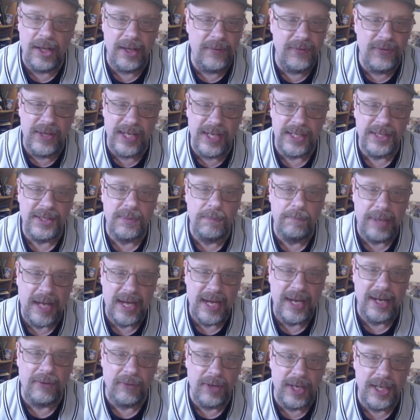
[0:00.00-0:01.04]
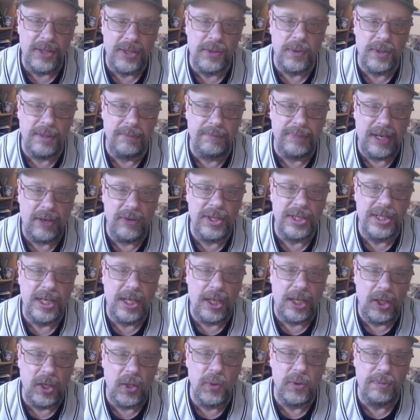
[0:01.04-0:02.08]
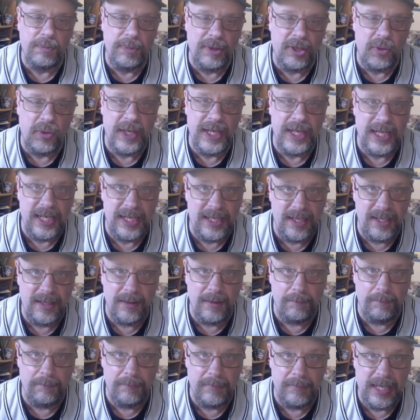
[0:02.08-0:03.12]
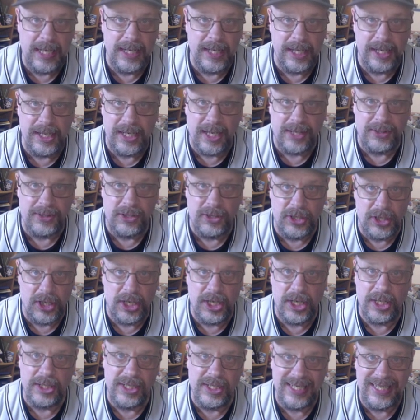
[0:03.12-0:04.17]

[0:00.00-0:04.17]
this pennant race was about as close between the me and the Desert Dogs,